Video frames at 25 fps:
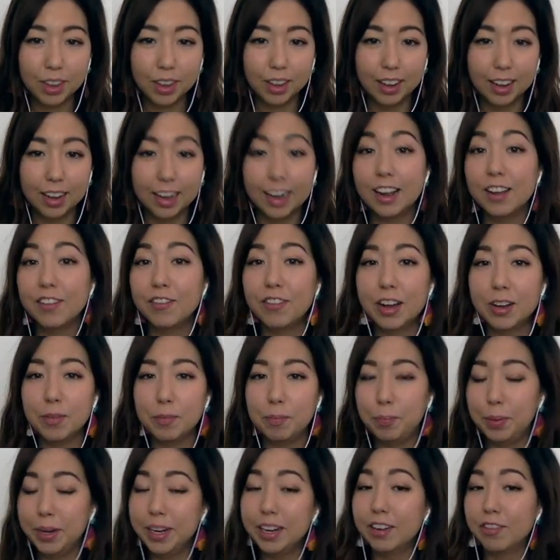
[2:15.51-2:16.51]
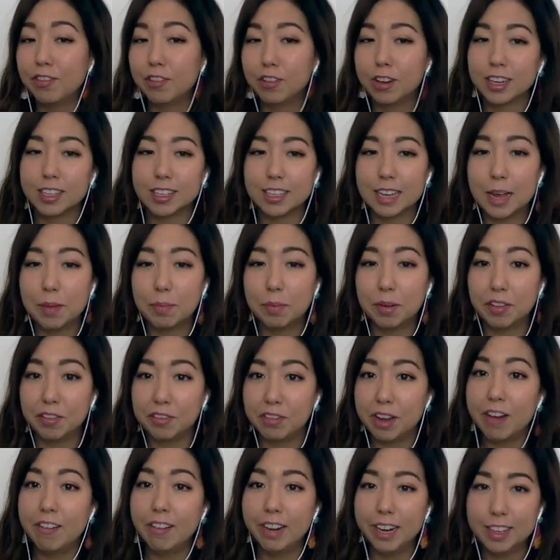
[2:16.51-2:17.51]
Like, I find Pina, for example, a
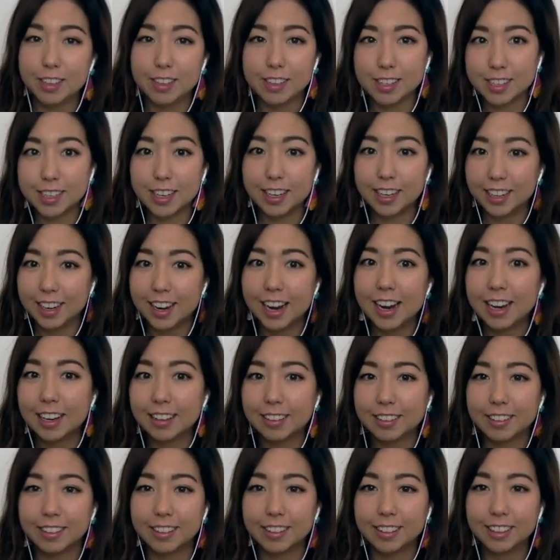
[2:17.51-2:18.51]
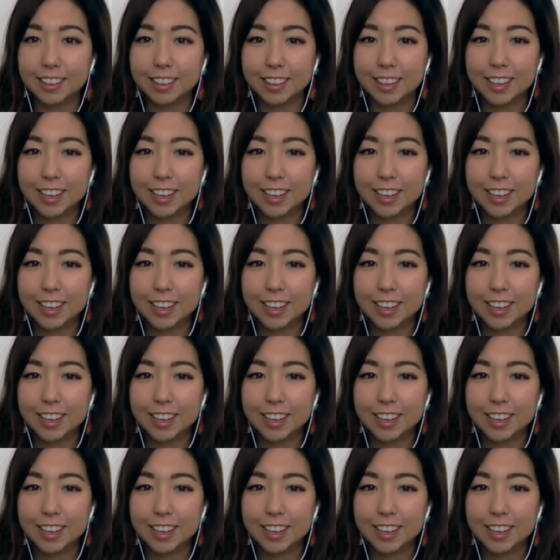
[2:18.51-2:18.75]
very interesting character.